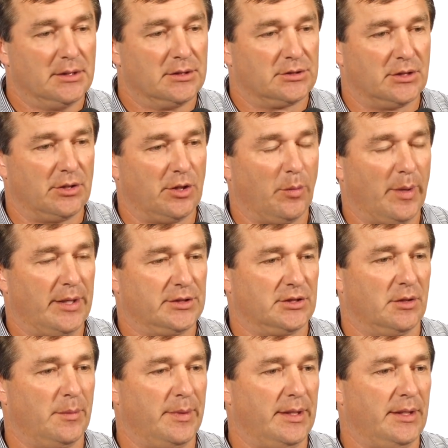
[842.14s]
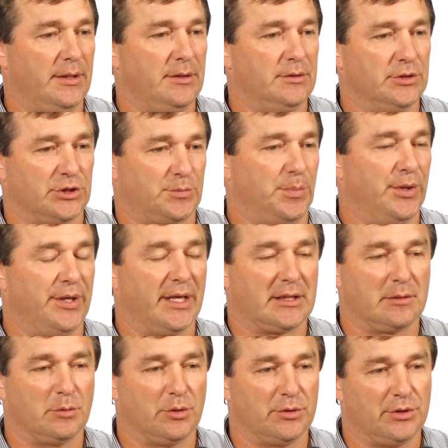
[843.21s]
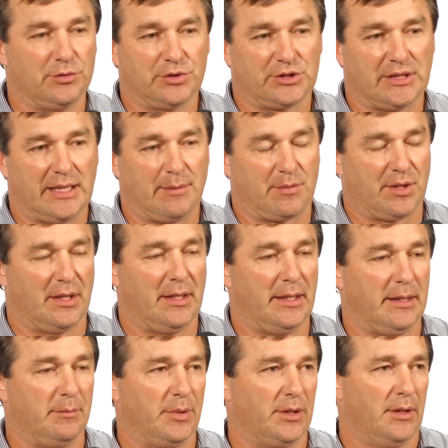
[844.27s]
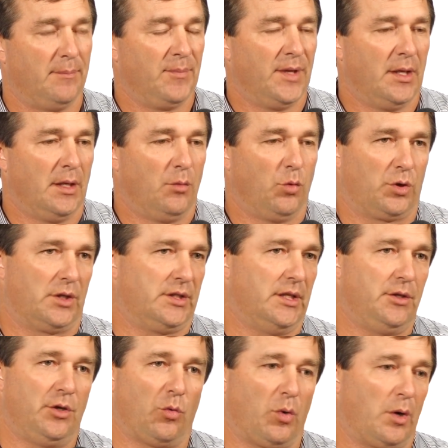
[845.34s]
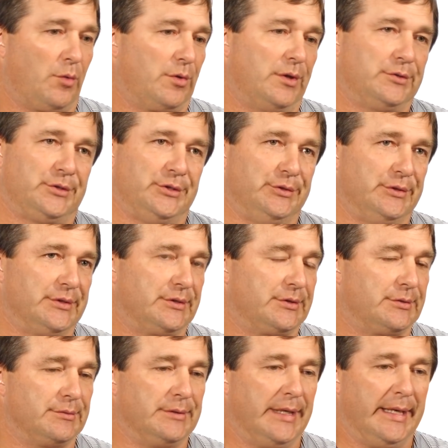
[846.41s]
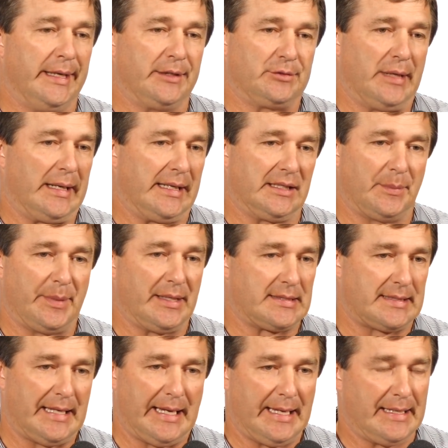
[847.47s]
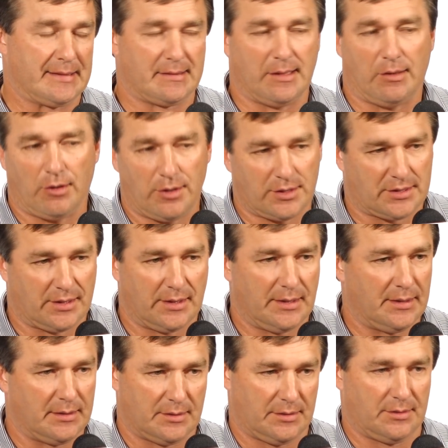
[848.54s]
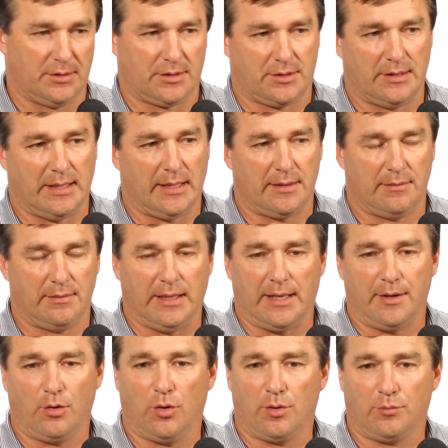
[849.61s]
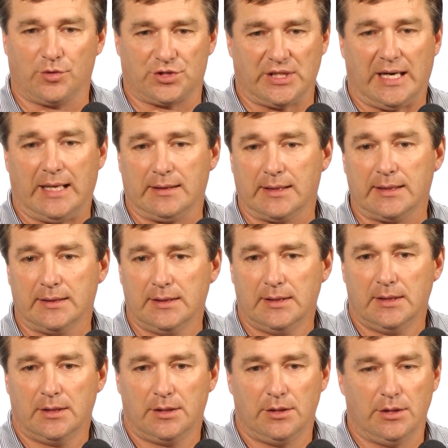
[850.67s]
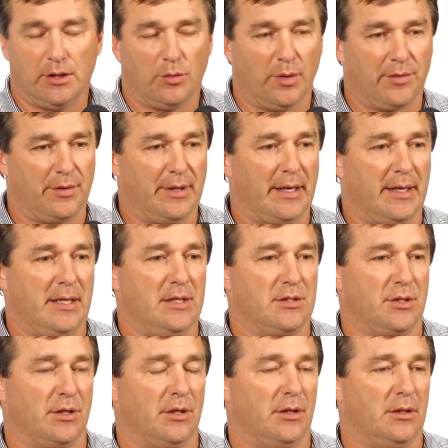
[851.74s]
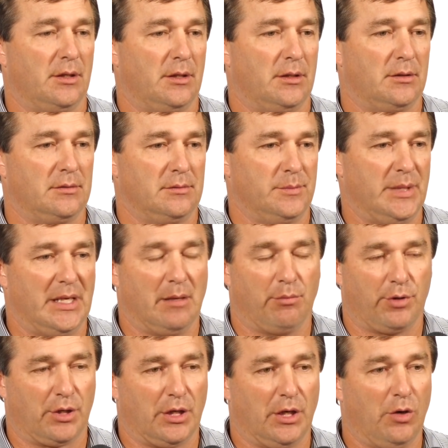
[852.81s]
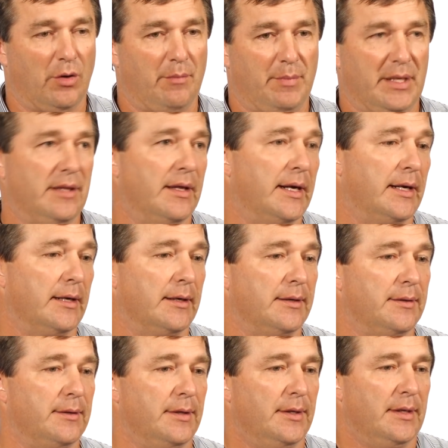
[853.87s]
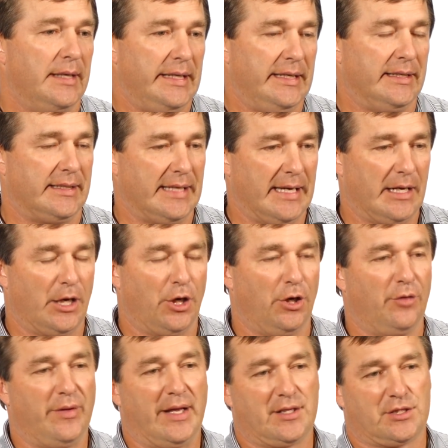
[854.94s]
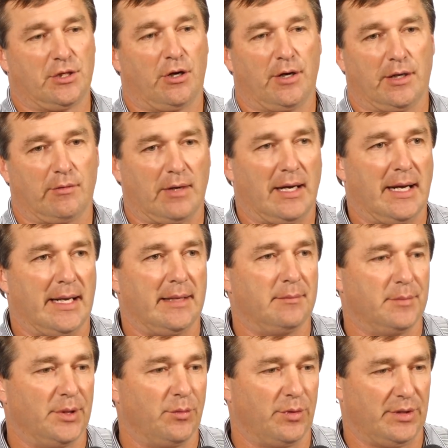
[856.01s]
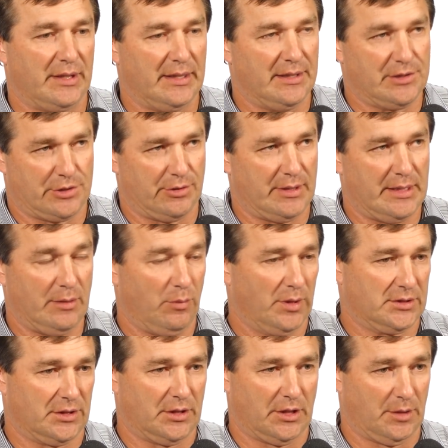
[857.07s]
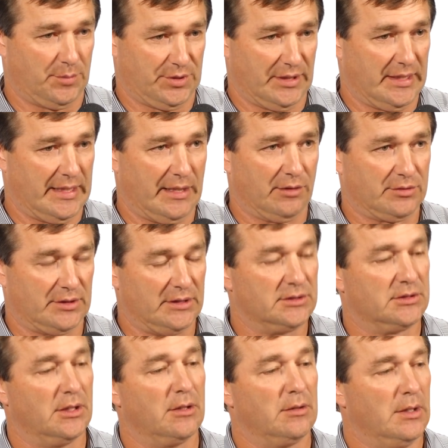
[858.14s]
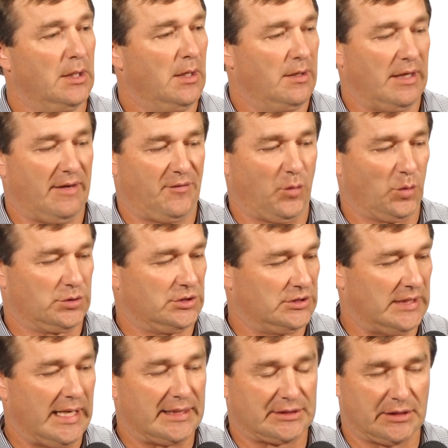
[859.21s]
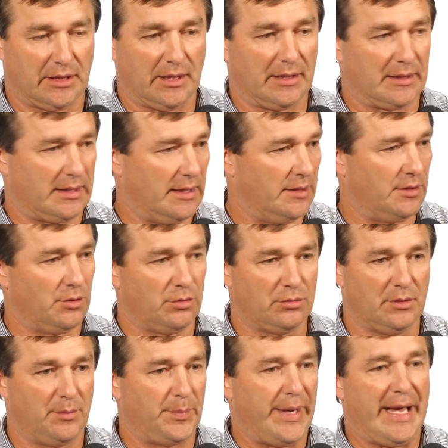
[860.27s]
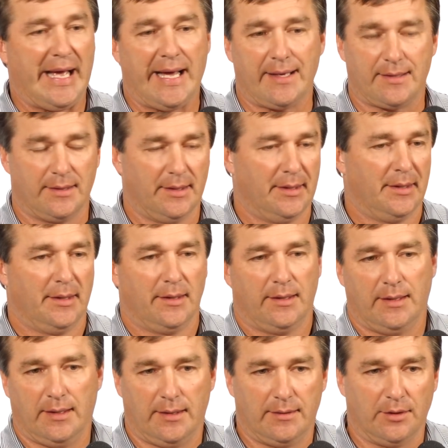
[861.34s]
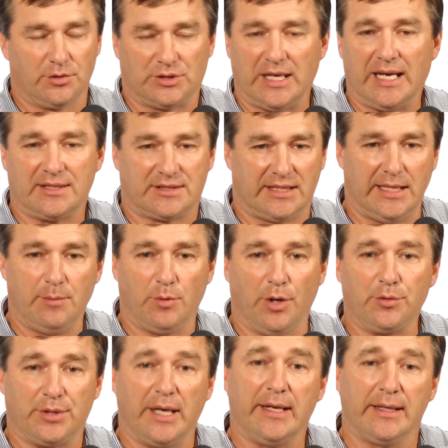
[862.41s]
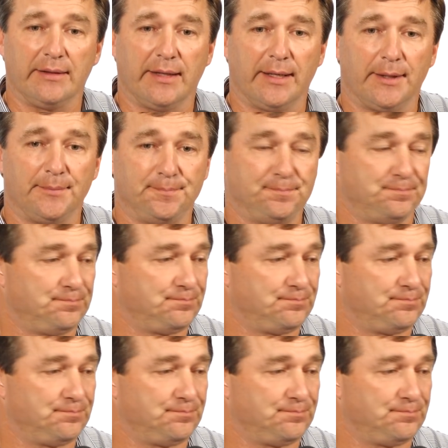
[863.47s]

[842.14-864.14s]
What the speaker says: So nobody's going to be just predictable and do the same thing. But we'll continue to work with those units and try to get the best guys. The hardest thing is just not knowing Masali, you know, whether or not he's going to be able to go and be there. And he had kind of earned that starting right, but with the injury, he wasn't 100% healthy. So that forces Dashaun, Kendall, and Pat, and those guys to keep rotating there.